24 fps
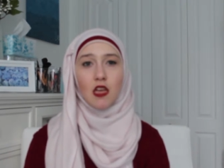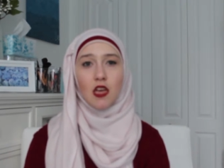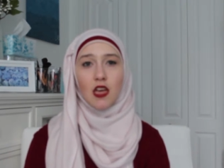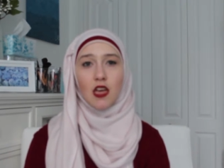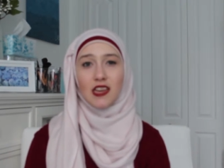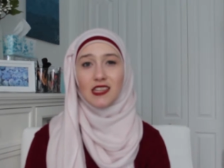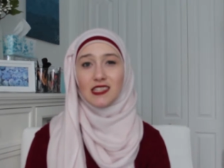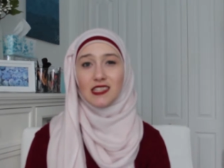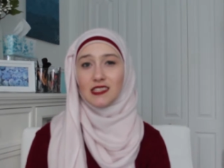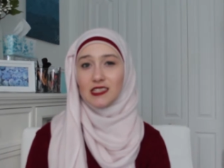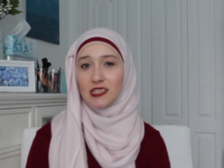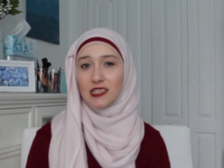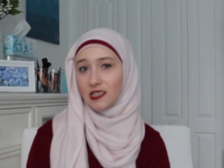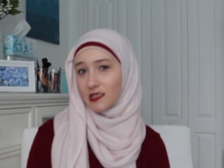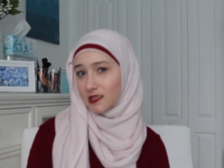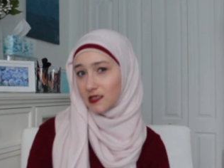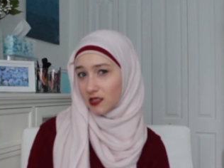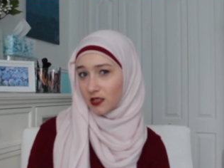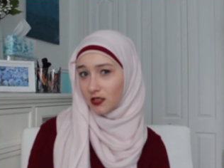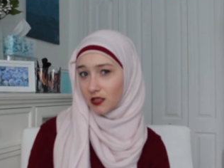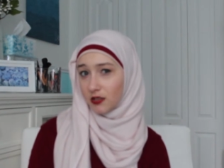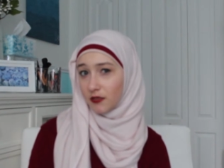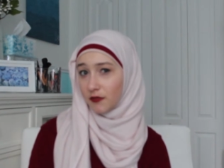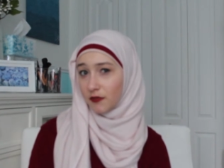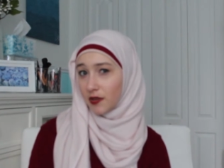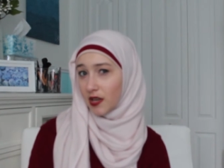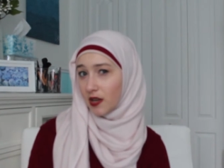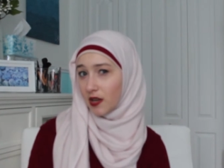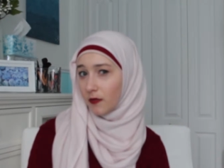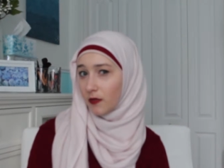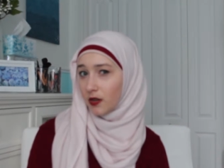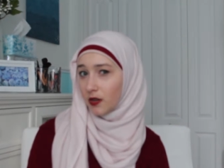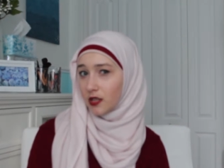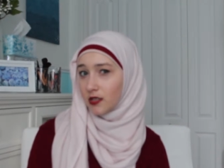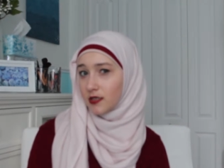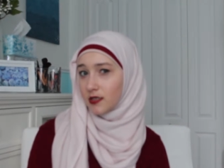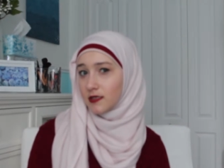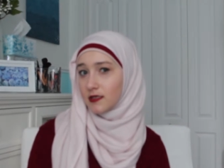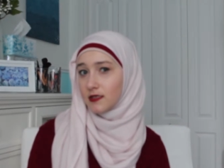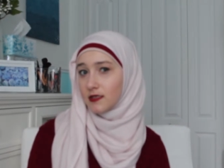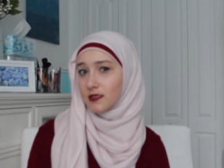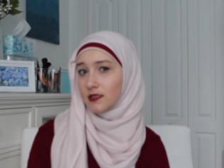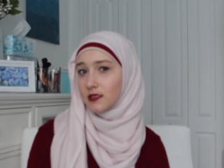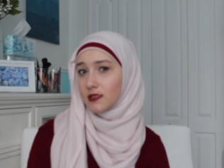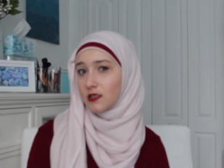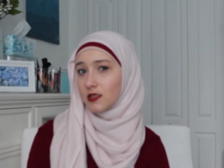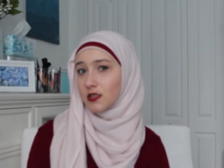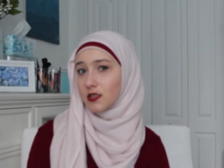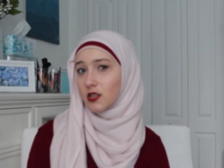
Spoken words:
a seasonal favorites